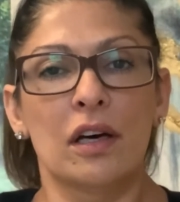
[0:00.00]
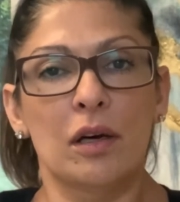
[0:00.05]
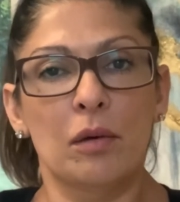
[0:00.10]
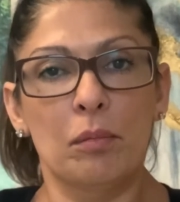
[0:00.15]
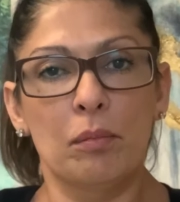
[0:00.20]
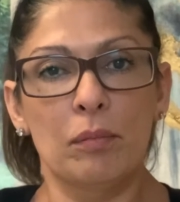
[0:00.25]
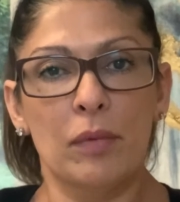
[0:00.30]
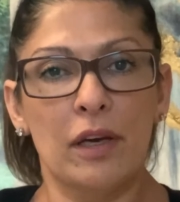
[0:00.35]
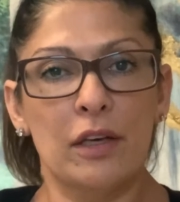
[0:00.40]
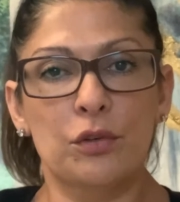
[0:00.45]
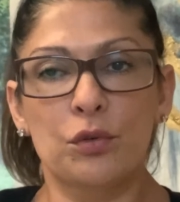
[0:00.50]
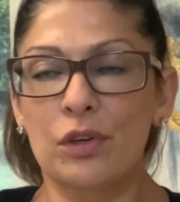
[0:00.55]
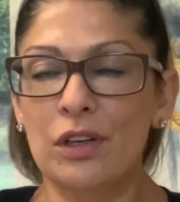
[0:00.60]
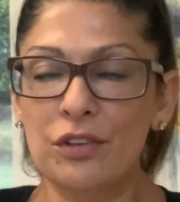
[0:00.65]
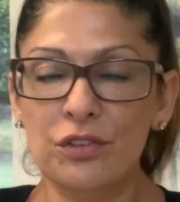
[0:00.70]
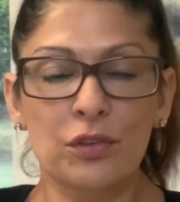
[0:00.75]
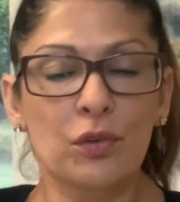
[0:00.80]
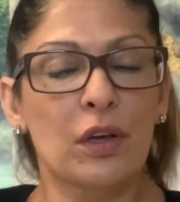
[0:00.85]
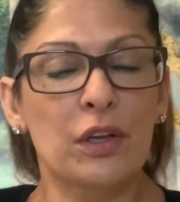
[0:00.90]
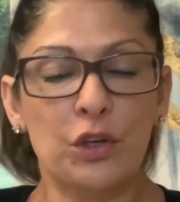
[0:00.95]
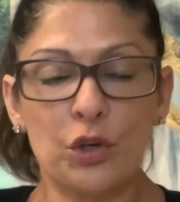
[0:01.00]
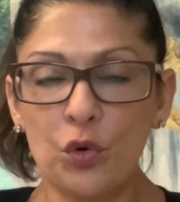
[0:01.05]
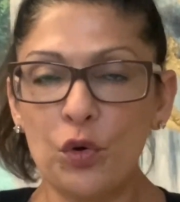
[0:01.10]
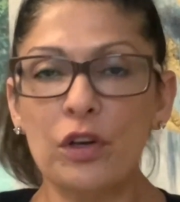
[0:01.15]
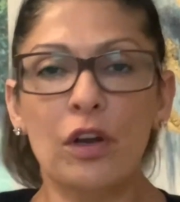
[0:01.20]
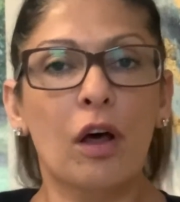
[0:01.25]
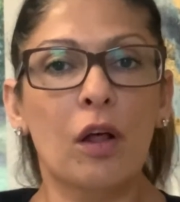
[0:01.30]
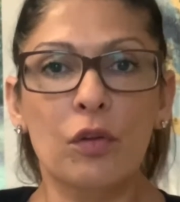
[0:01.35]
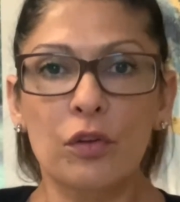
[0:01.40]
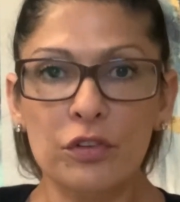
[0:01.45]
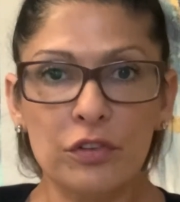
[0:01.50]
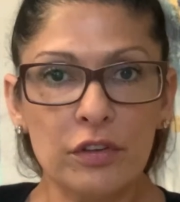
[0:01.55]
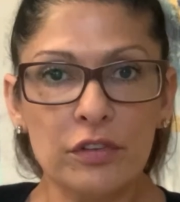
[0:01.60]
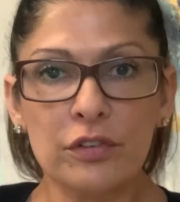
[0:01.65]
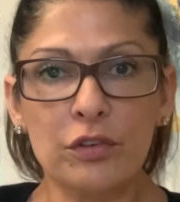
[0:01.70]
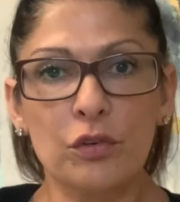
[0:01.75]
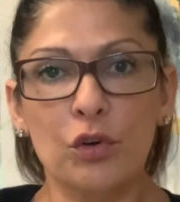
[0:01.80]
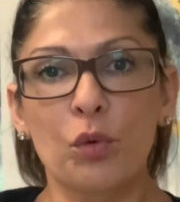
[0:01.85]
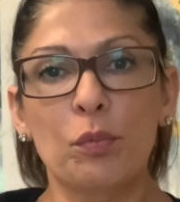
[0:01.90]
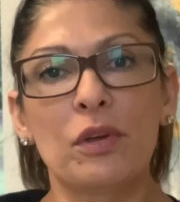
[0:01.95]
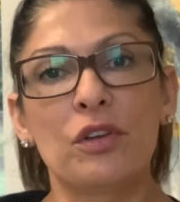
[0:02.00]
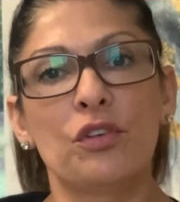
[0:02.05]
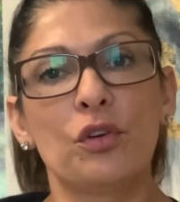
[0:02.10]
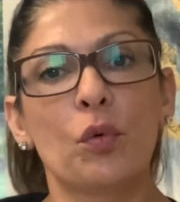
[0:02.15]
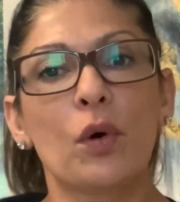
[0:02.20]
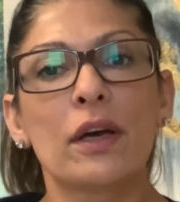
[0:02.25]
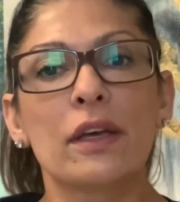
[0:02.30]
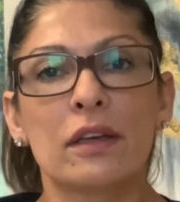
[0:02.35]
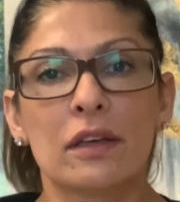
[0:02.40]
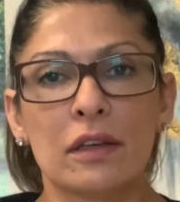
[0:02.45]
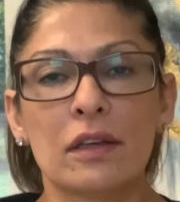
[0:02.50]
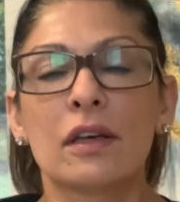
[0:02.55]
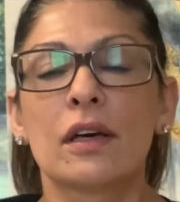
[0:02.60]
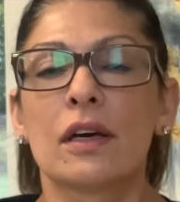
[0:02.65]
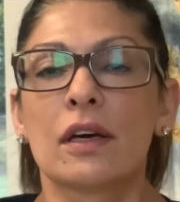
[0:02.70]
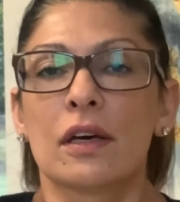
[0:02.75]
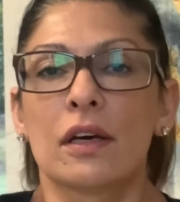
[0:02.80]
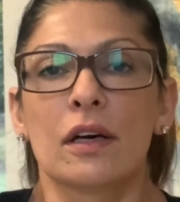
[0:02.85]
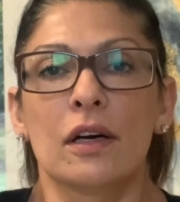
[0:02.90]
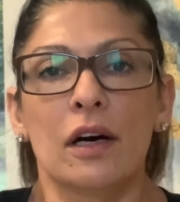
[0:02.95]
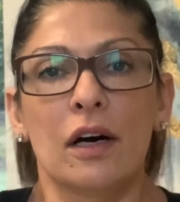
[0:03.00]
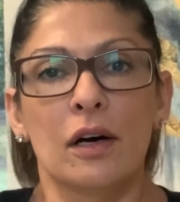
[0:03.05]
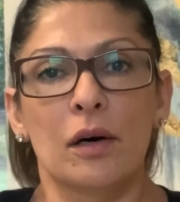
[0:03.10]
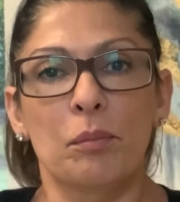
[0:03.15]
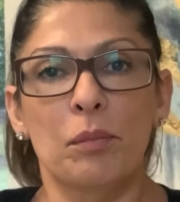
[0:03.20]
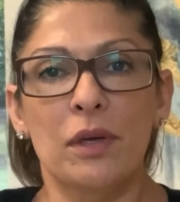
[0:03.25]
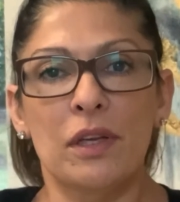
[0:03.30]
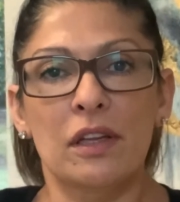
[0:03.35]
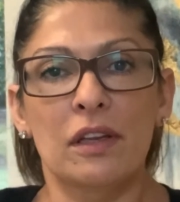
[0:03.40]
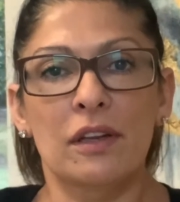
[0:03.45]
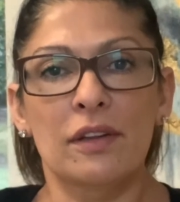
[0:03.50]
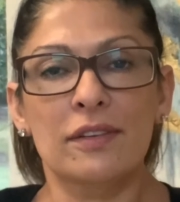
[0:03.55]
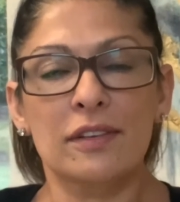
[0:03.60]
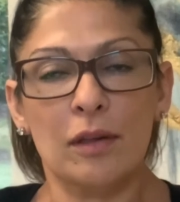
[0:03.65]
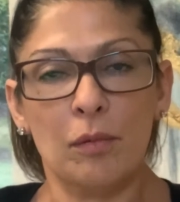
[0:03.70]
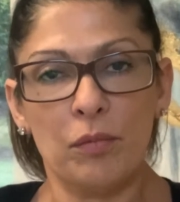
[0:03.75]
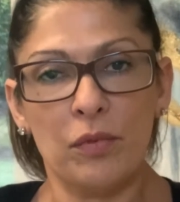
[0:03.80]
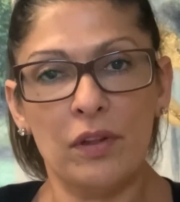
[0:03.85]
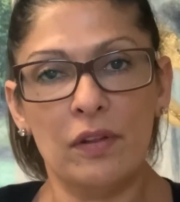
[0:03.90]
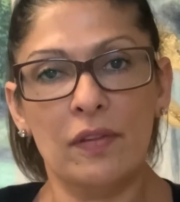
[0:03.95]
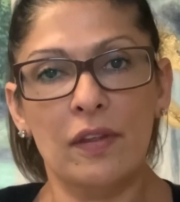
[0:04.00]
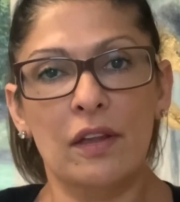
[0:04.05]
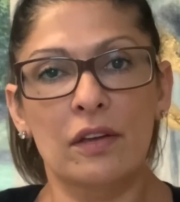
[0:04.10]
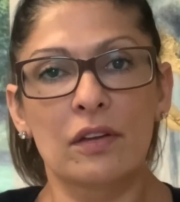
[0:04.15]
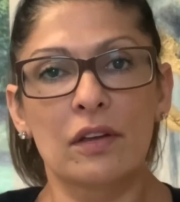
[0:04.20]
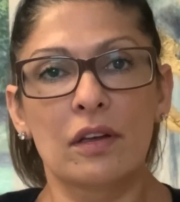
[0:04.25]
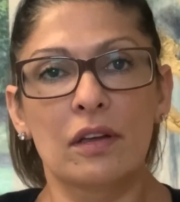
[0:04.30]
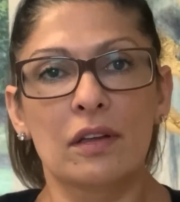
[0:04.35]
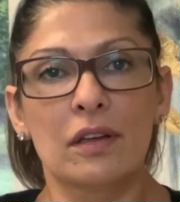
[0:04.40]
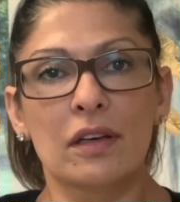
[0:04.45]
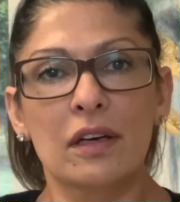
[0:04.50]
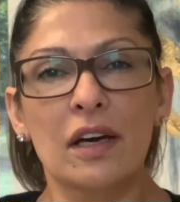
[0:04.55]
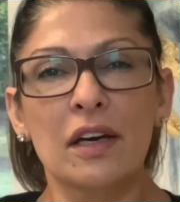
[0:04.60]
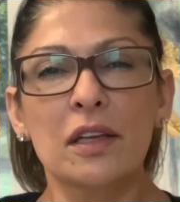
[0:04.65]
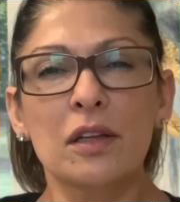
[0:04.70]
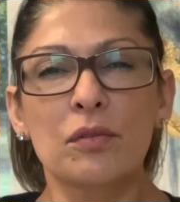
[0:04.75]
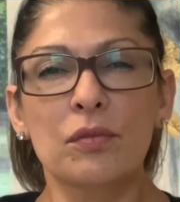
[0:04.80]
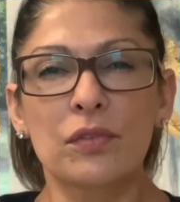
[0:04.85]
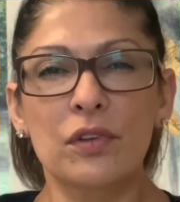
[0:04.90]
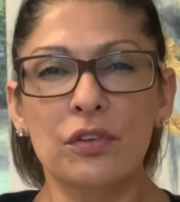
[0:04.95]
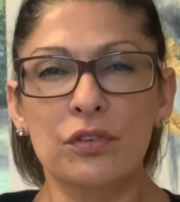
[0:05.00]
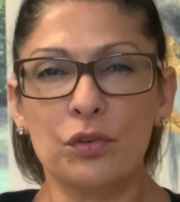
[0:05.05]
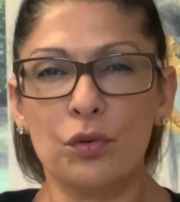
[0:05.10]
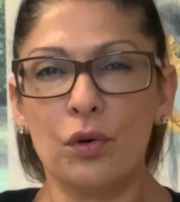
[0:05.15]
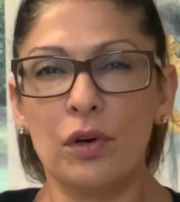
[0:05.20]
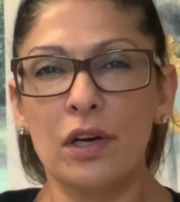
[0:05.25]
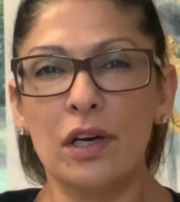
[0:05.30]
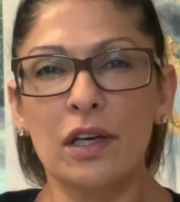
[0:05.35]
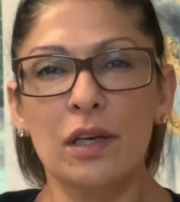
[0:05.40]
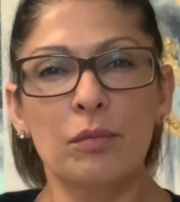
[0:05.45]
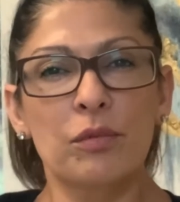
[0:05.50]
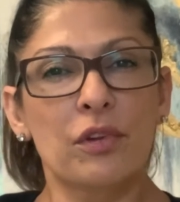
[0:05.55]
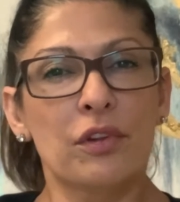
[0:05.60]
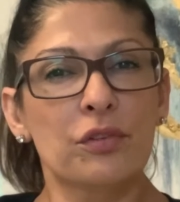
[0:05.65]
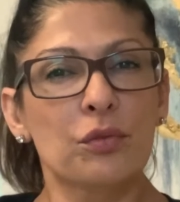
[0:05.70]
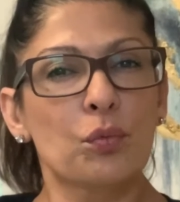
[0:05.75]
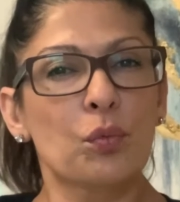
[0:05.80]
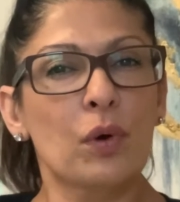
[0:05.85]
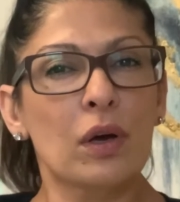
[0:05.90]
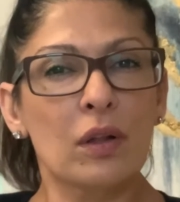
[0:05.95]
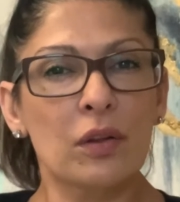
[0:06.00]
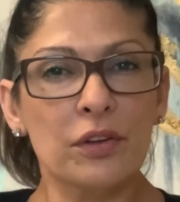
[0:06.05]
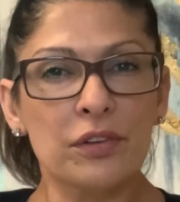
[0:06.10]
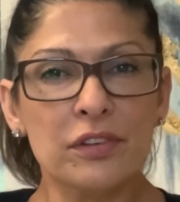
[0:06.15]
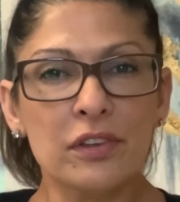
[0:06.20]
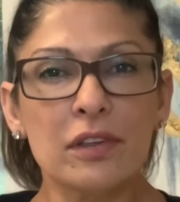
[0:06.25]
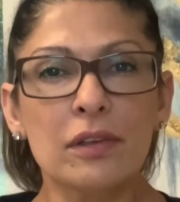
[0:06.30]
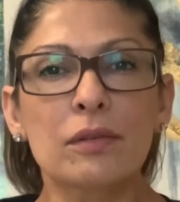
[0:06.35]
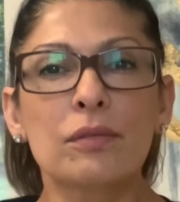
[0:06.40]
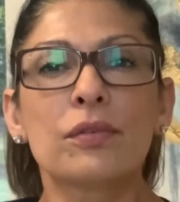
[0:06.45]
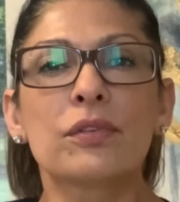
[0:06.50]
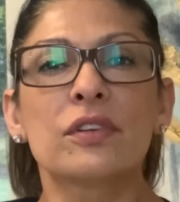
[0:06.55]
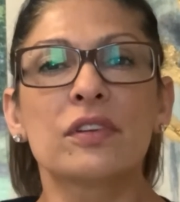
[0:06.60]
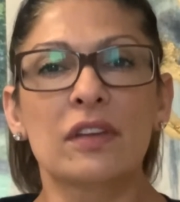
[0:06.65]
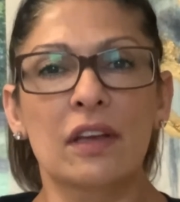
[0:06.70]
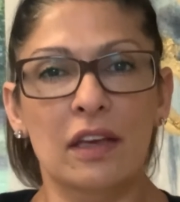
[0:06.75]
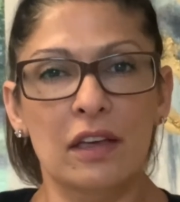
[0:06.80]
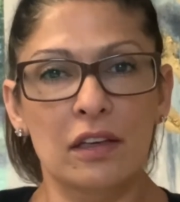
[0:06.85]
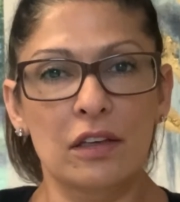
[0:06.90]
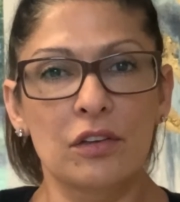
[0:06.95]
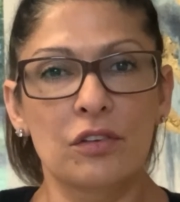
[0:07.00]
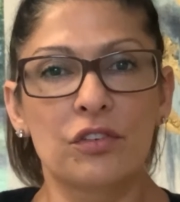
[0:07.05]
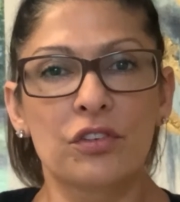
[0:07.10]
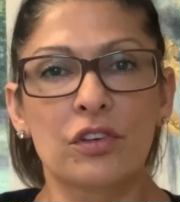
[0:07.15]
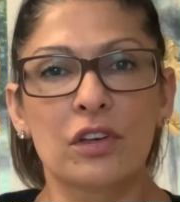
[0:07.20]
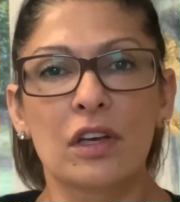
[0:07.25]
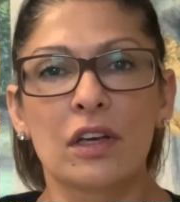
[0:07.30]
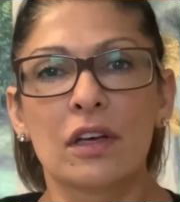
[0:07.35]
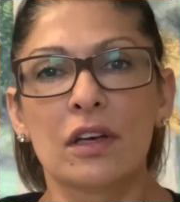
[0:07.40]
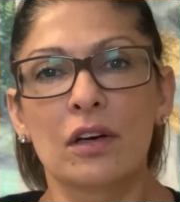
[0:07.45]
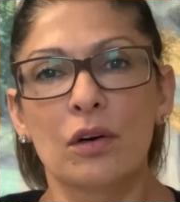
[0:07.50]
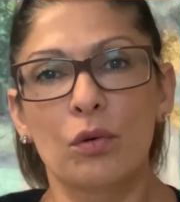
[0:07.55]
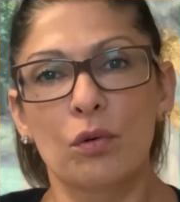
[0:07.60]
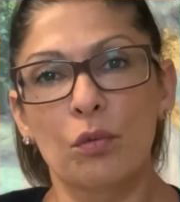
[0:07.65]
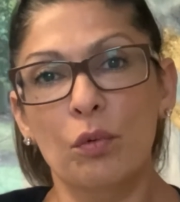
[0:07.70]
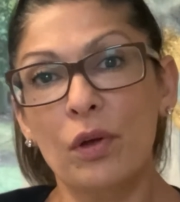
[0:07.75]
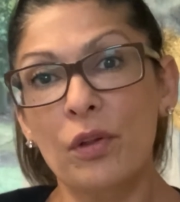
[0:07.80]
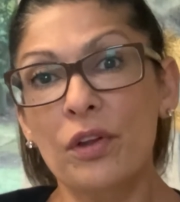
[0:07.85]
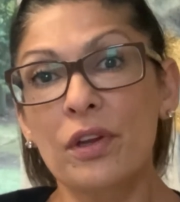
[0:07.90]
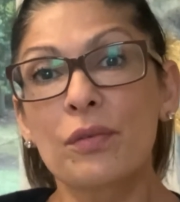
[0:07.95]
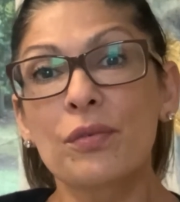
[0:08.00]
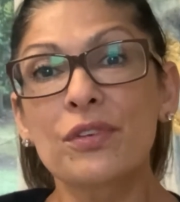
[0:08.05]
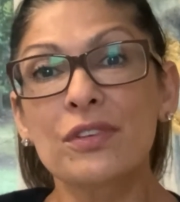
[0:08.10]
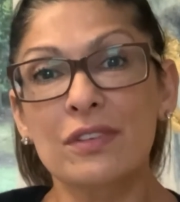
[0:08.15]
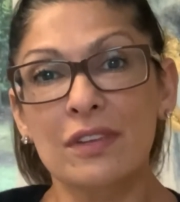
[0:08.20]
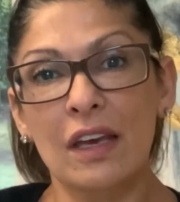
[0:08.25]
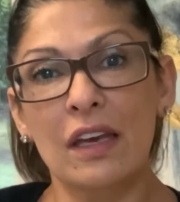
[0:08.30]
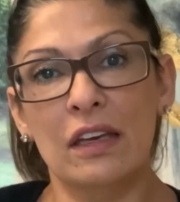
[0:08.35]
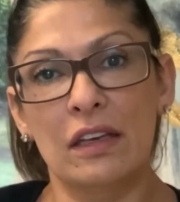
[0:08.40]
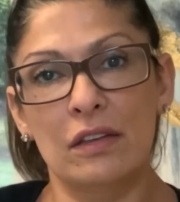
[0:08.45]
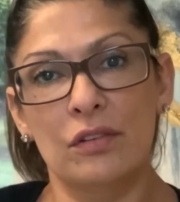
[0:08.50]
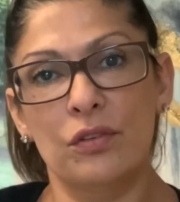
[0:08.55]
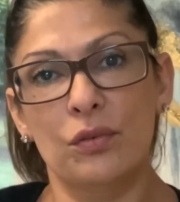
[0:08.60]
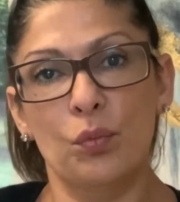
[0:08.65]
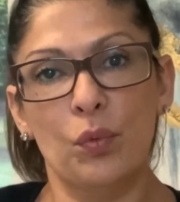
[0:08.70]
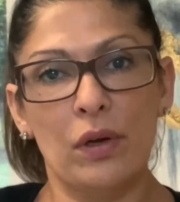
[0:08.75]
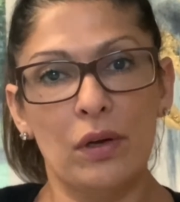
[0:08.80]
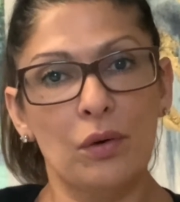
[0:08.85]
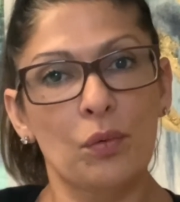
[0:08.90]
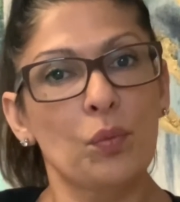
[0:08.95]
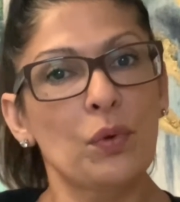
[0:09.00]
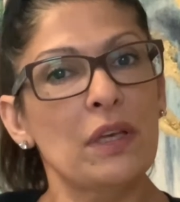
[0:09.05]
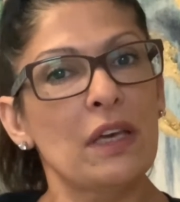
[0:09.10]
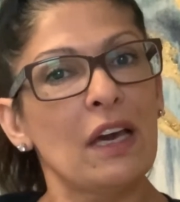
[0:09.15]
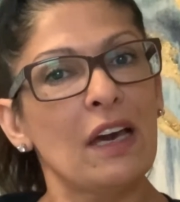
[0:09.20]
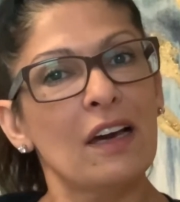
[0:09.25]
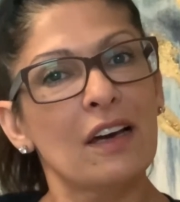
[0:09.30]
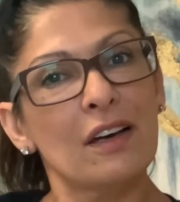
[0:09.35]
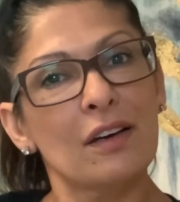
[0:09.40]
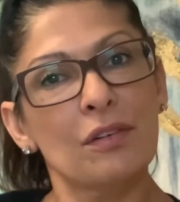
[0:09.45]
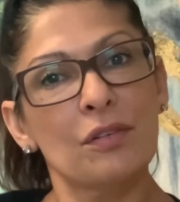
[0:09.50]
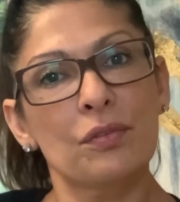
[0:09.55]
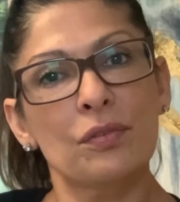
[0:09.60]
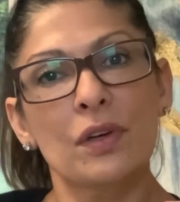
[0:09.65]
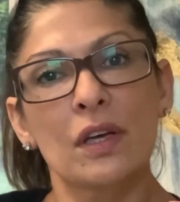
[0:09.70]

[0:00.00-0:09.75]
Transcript: by a traditional endocrinologist or OBGYN, but it is something that kind of describes this relative stage or relative state where we have